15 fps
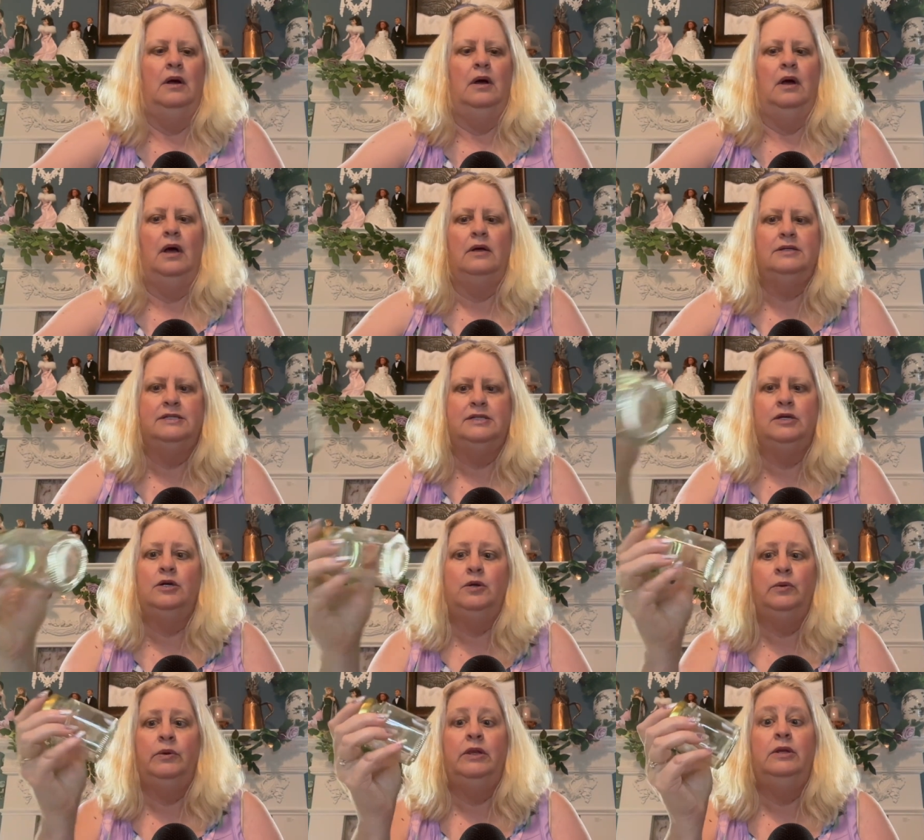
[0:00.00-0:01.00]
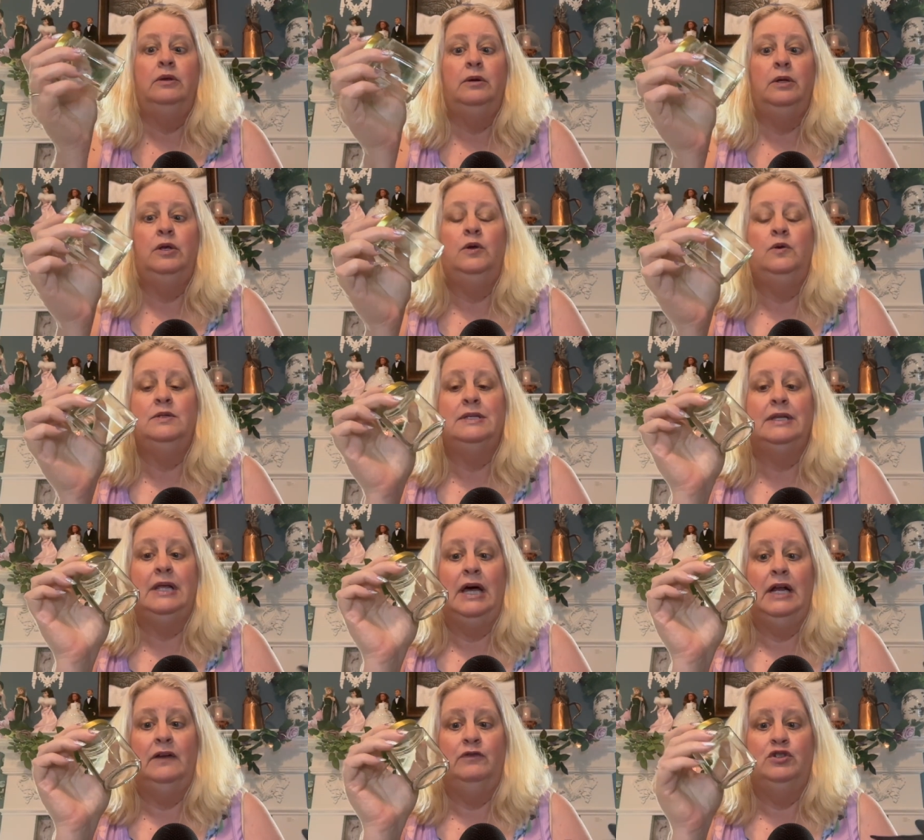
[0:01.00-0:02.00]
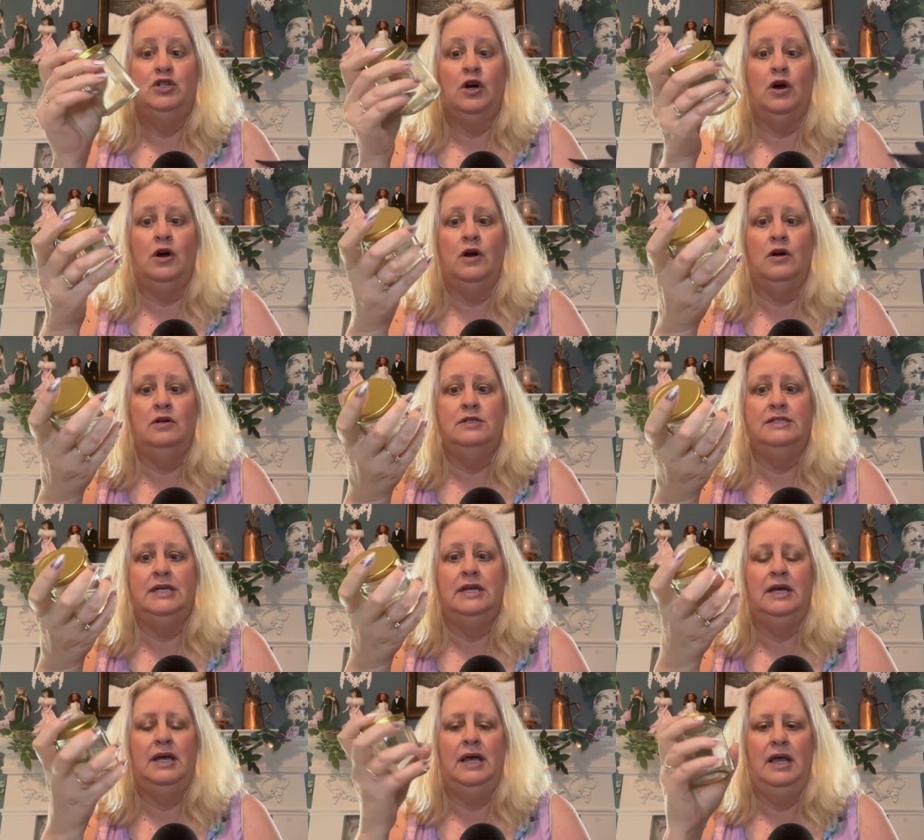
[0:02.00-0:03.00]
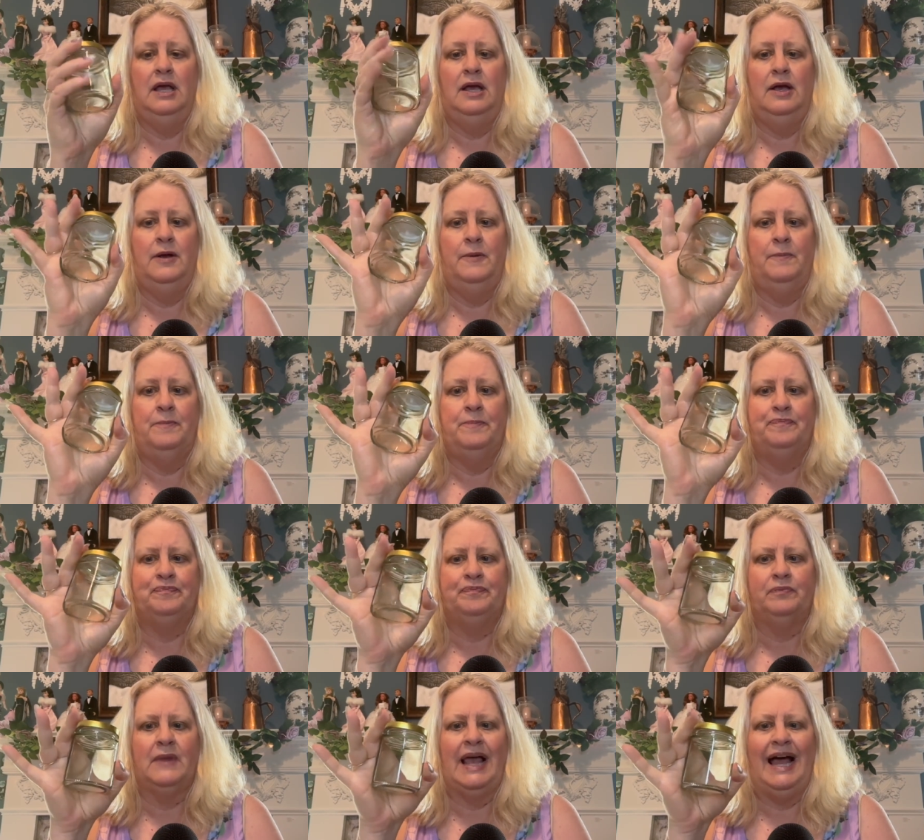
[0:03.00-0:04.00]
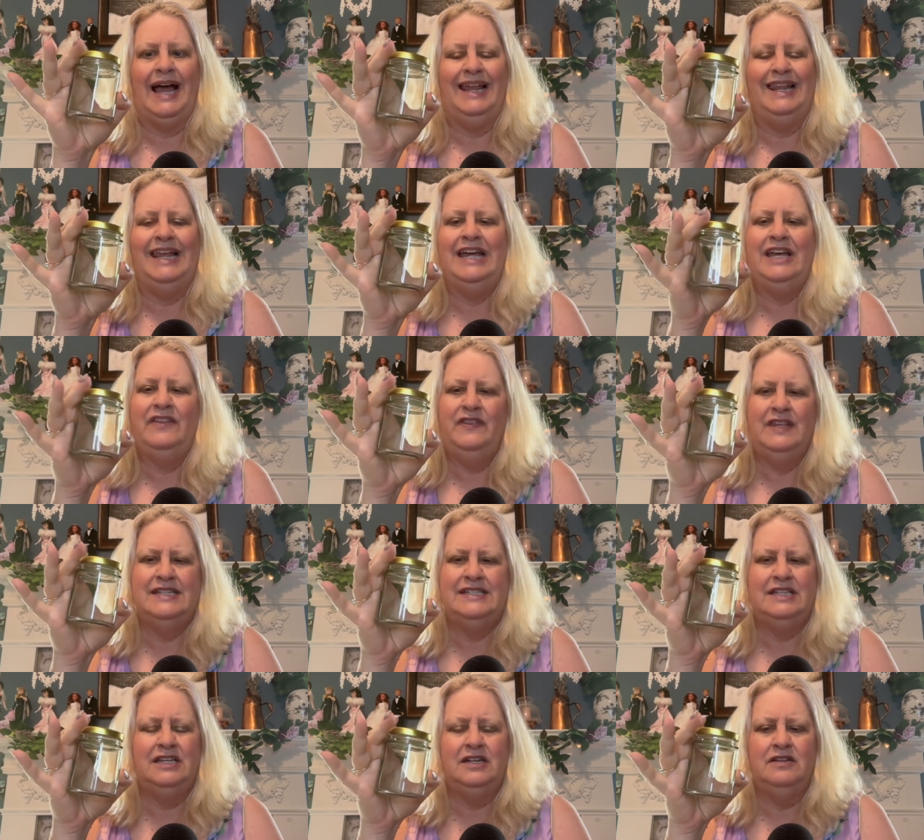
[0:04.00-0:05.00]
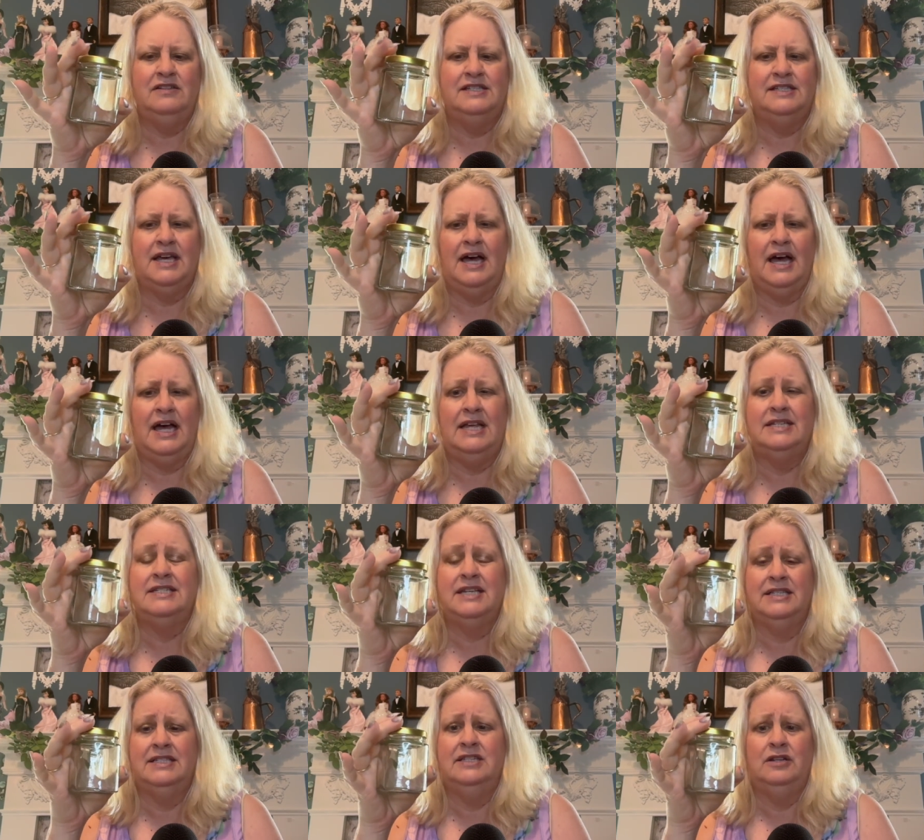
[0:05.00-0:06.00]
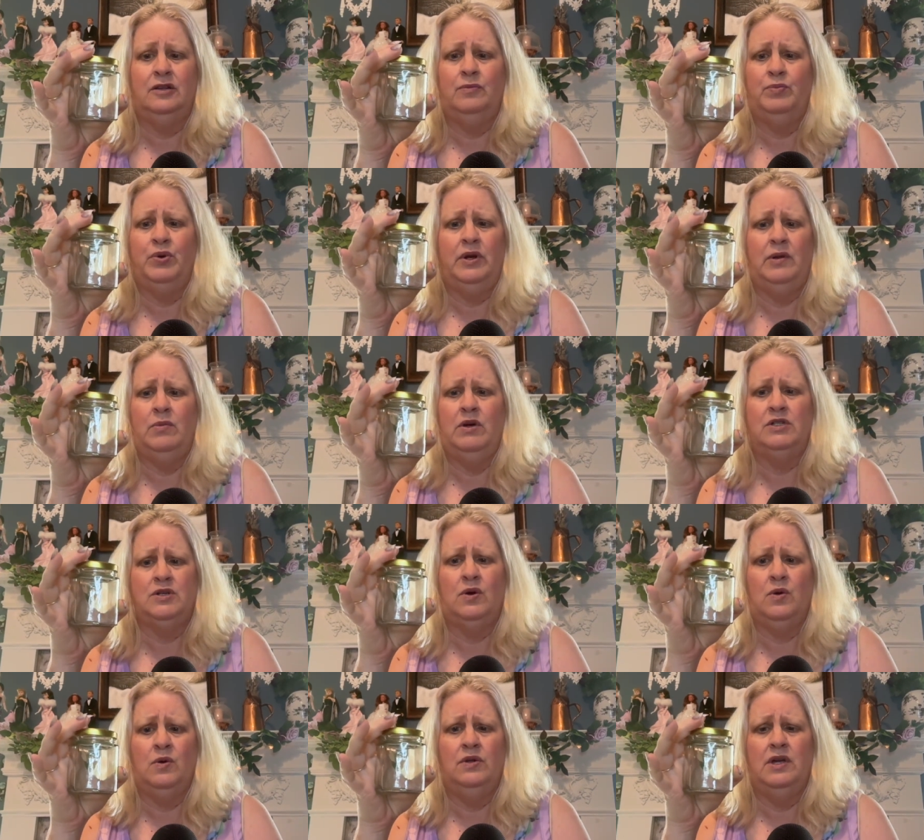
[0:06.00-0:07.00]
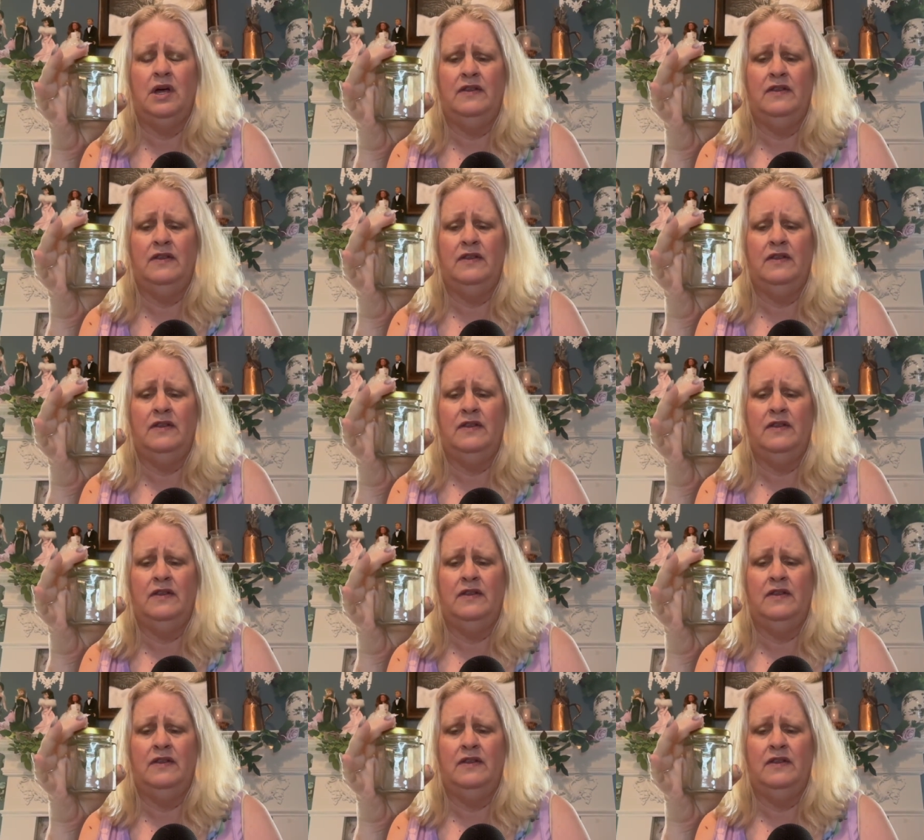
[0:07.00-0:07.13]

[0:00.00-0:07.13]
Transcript: Also, we use a lot of jars. I like this little size because it'll pretty much hold all